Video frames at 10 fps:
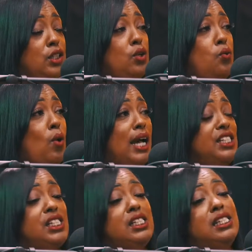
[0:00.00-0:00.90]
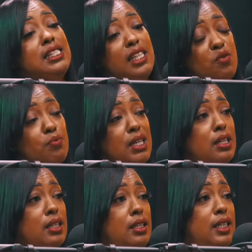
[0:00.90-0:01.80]
So why she sent
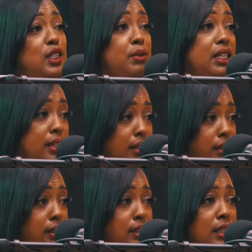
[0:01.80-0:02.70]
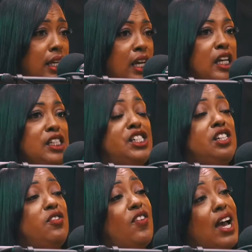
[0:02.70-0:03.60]
me is because
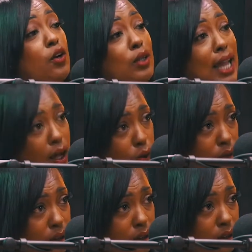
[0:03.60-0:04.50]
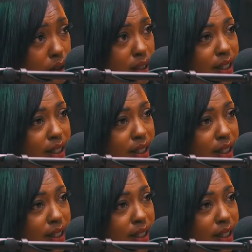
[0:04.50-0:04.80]
she found out